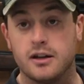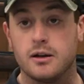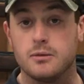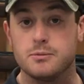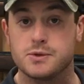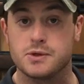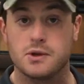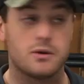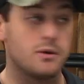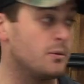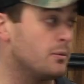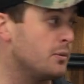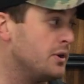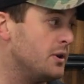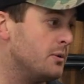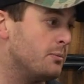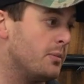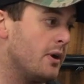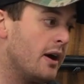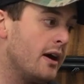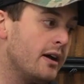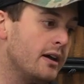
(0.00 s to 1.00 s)
comes on it when you
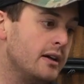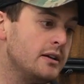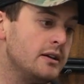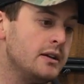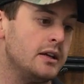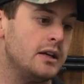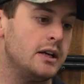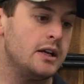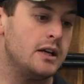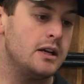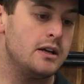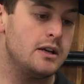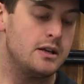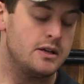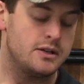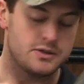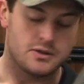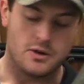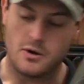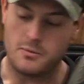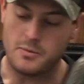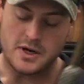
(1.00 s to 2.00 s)
buy it.
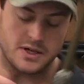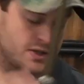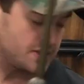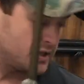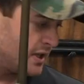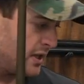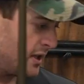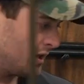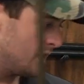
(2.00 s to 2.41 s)
So everybody's seen